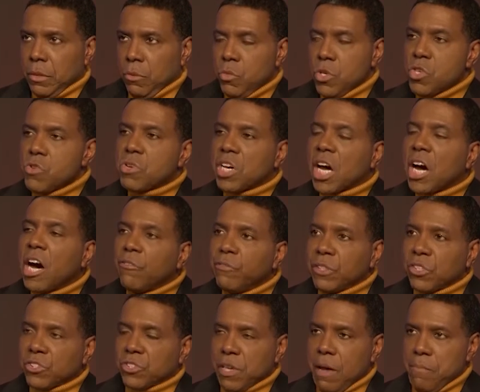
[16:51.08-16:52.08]
when you
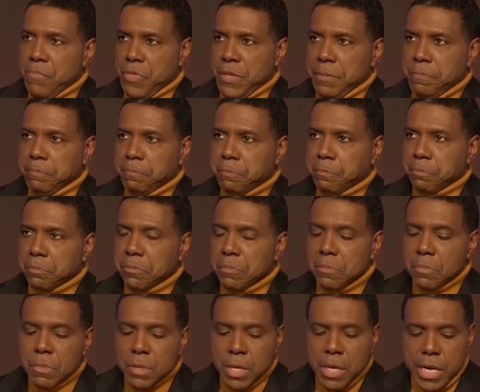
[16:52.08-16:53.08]
covet something,
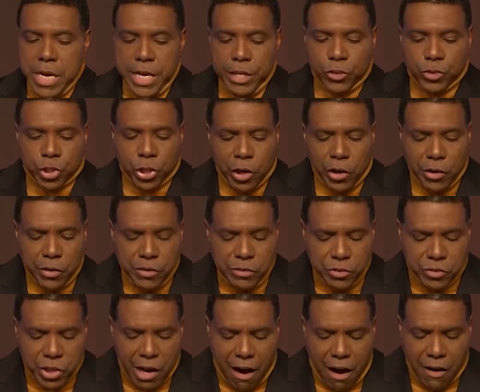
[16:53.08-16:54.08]
it
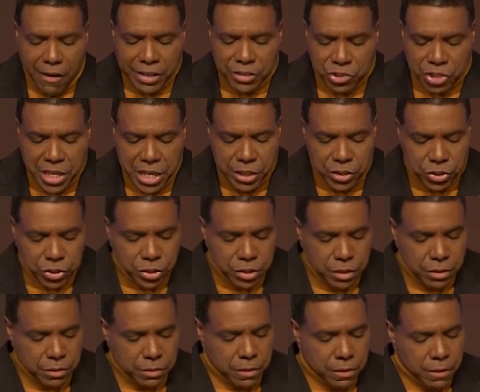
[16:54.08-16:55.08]
turns our
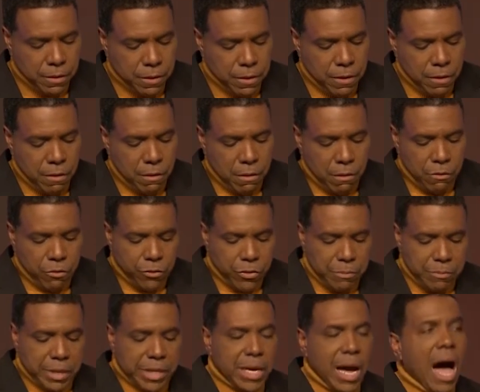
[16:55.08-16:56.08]
attention
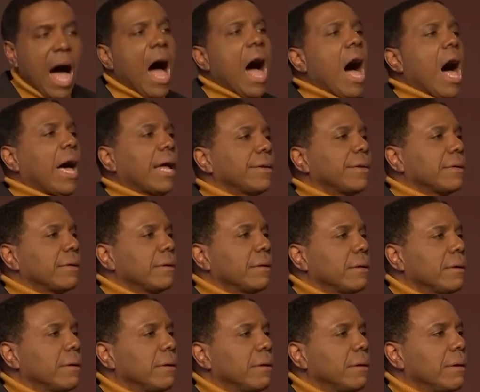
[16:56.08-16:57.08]
from God.
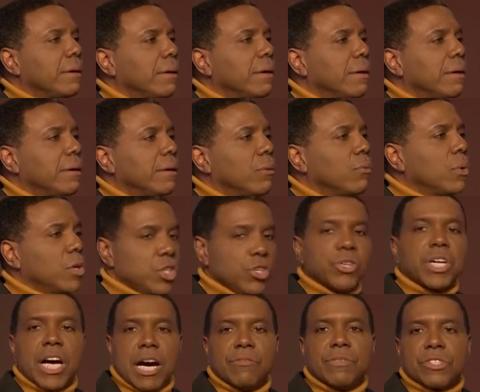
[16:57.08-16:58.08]
When
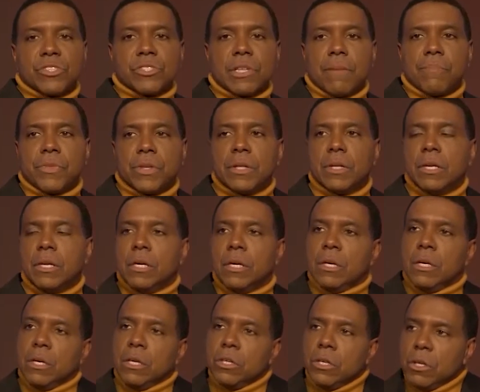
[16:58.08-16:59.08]
you covet something,
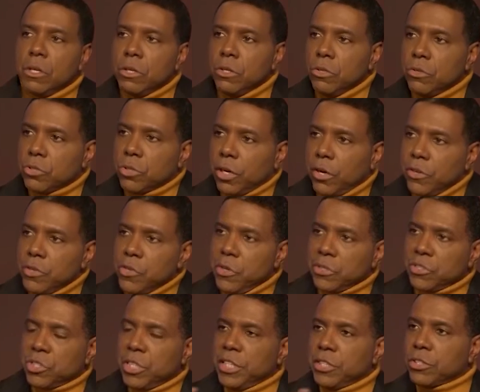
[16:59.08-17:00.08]
you turn
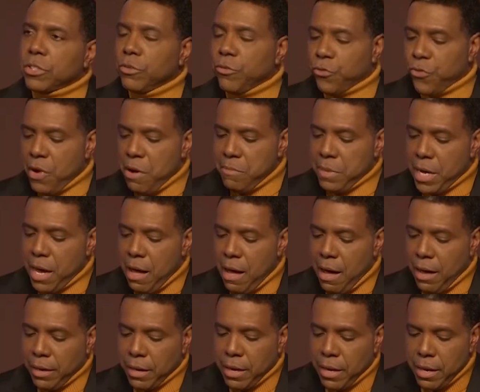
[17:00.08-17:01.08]
your attention from
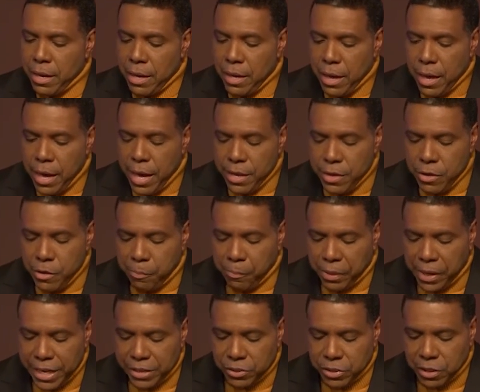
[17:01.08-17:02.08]
God and you
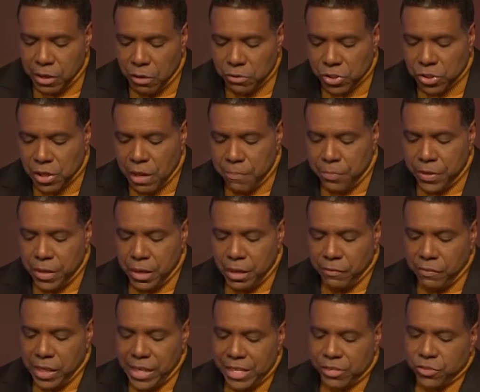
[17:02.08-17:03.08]
place it on something
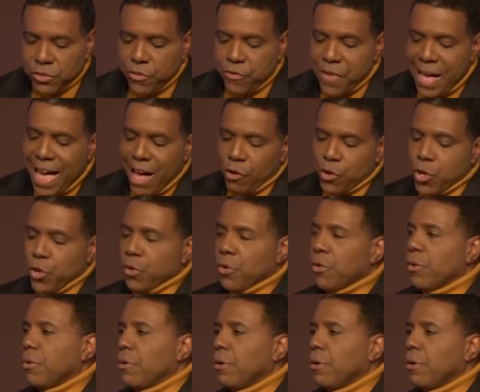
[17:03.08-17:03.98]
of lesser value.